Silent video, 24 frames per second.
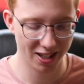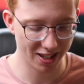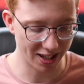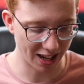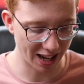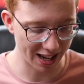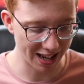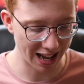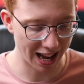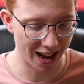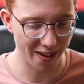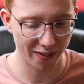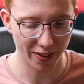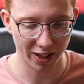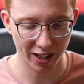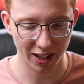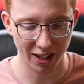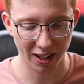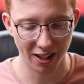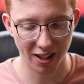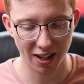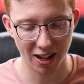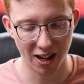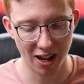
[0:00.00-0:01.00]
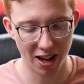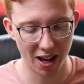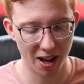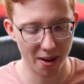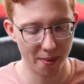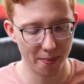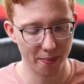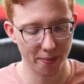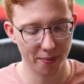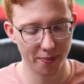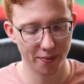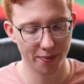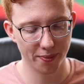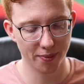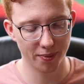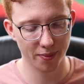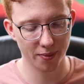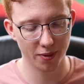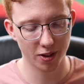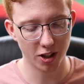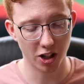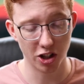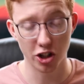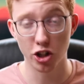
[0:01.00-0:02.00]
to having
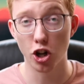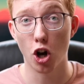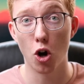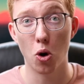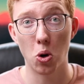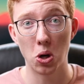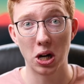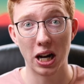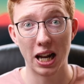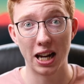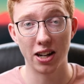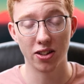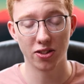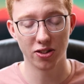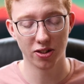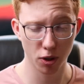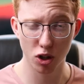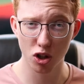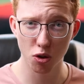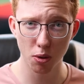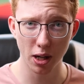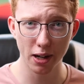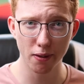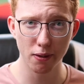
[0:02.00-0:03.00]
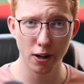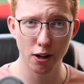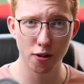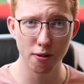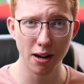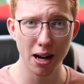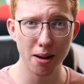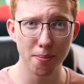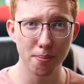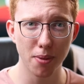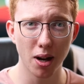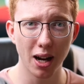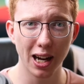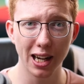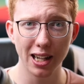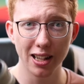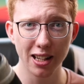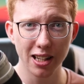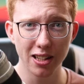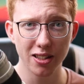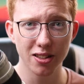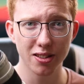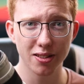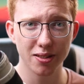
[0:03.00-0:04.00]
such an old lens. But do I regret buying
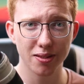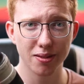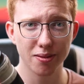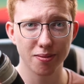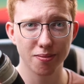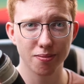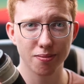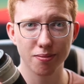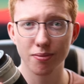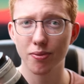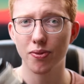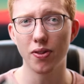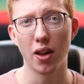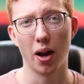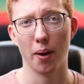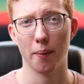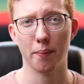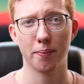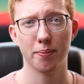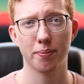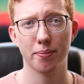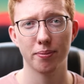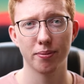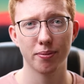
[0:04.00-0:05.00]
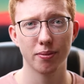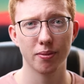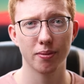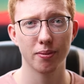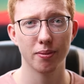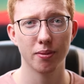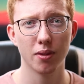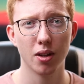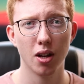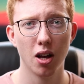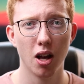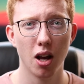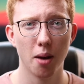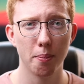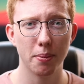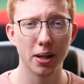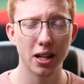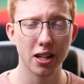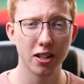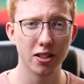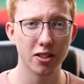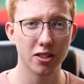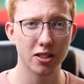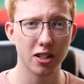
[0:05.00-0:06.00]
this? No.
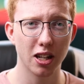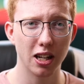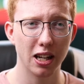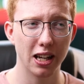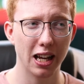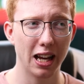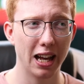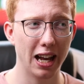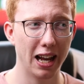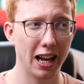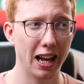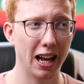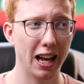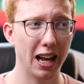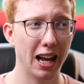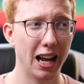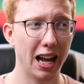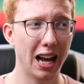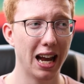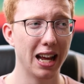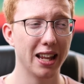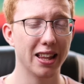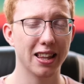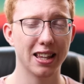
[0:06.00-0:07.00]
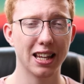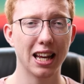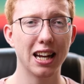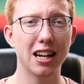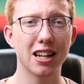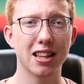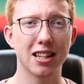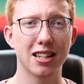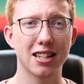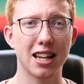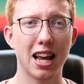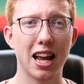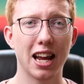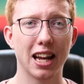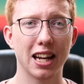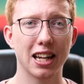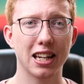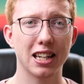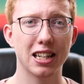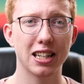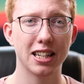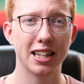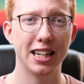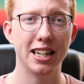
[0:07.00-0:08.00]
Because at the end of the
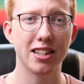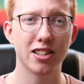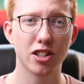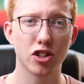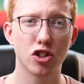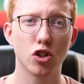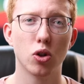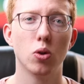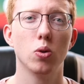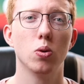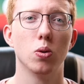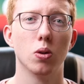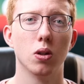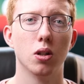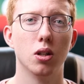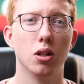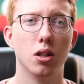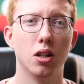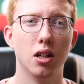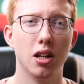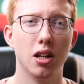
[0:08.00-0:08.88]
day, it's a tool,